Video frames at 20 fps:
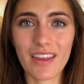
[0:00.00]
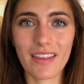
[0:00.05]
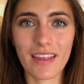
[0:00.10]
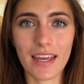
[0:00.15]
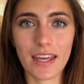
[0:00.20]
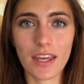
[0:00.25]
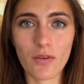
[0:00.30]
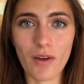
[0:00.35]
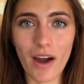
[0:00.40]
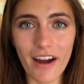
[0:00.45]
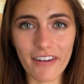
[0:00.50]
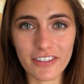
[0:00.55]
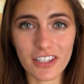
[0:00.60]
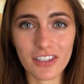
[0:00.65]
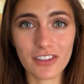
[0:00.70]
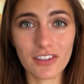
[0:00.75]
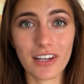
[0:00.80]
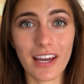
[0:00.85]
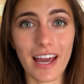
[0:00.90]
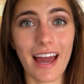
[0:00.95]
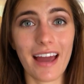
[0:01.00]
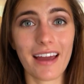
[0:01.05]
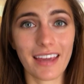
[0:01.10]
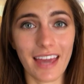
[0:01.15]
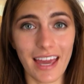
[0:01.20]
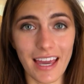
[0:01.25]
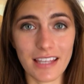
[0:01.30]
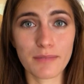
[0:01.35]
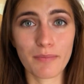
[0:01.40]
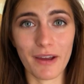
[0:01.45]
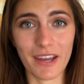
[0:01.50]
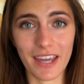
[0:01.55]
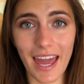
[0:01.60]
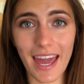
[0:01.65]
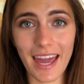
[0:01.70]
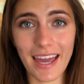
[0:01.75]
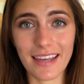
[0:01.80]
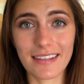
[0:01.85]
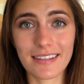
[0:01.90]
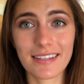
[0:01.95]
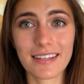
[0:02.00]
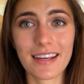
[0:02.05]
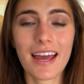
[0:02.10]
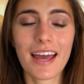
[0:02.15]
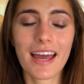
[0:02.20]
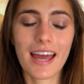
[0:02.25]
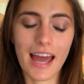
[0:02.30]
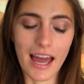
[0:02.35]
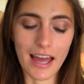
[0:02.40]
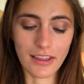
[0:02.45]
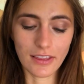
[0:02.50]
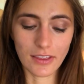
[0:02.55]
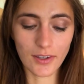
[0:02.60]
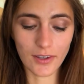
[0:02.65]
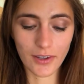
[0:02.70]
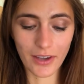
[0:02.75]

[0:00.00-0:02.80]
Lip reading: that you have to look at case by case and